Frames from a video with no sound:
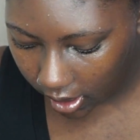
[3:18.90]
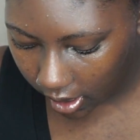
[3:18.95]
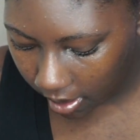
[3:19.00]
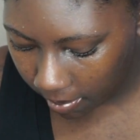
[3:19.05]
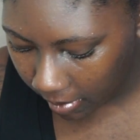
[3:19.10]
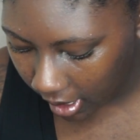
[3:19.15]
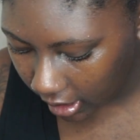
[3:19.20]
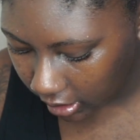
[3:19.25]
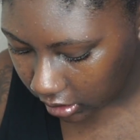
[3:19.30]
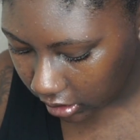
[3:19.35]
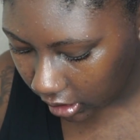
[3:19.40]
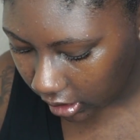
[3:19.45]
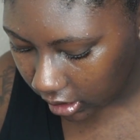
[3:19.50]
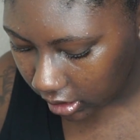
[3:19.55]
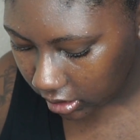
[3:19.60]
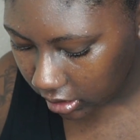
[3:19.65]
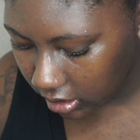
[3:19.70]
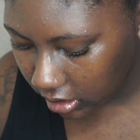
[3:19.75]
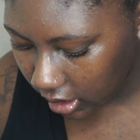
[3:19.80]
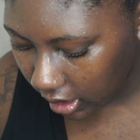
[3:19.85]
I'm actually
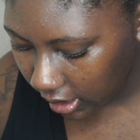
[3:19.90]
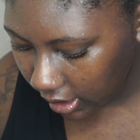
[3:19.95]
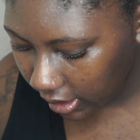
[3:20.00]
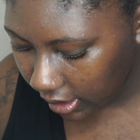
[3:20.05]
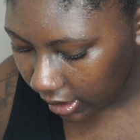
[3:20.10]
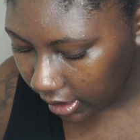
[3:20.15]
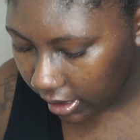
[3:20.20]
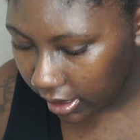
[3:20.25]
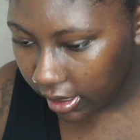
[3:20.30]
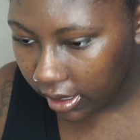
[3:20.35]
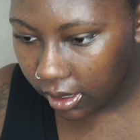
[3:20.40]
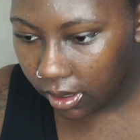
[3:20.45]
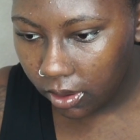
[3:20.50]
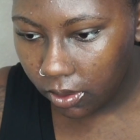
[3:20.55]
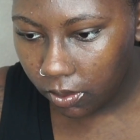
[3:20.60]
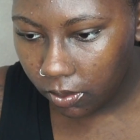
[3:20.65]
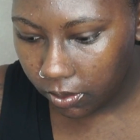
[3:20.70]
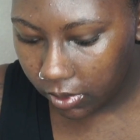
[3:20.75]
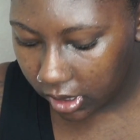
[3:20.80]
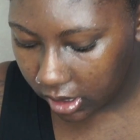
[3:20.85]
gonna start
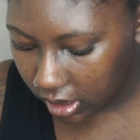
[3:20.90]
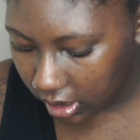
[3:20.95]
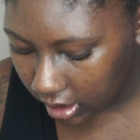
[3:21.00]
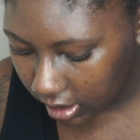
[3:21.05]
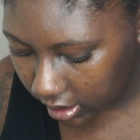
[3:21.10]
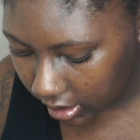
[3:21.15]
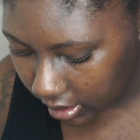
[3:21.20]
with